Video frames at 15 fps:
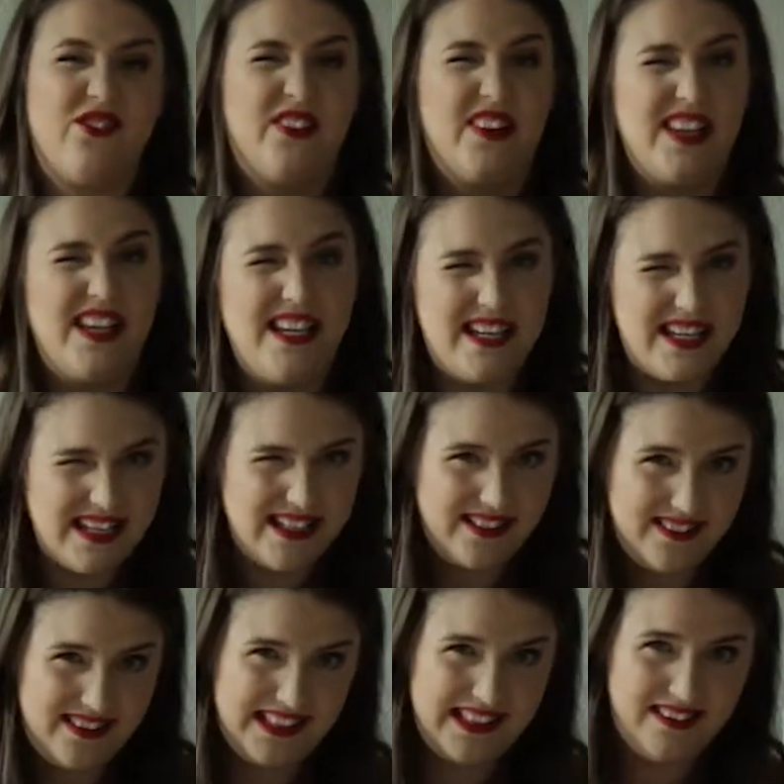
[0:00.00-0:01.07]
flaky
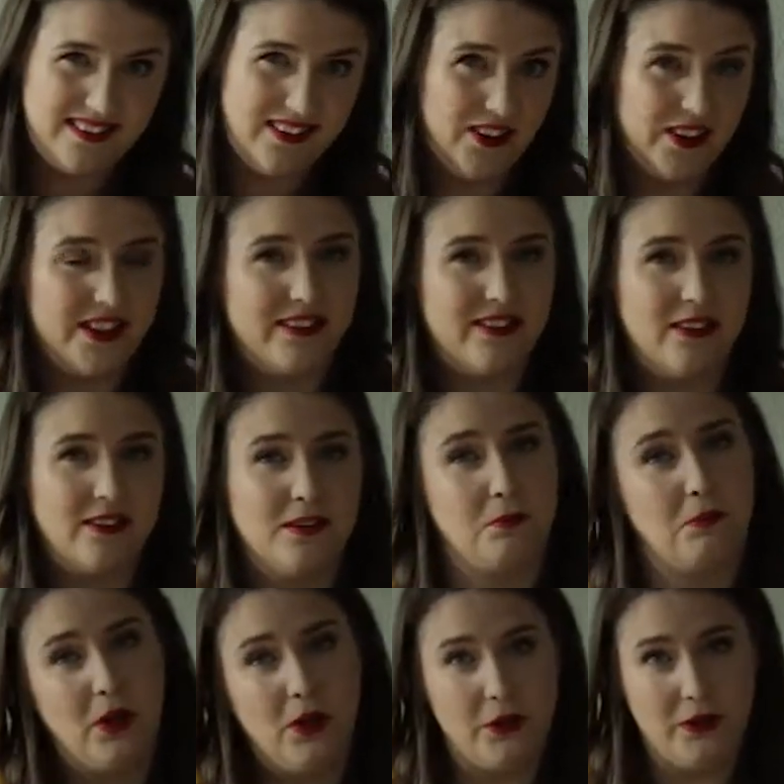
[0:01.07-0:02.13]
sea salt. This is the
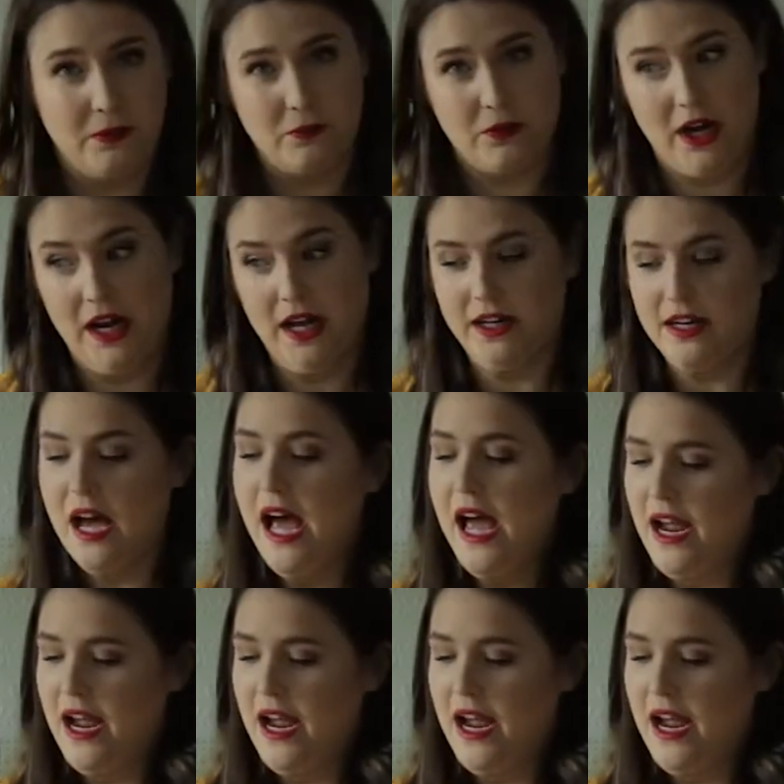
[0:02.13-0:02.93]
Malden brand.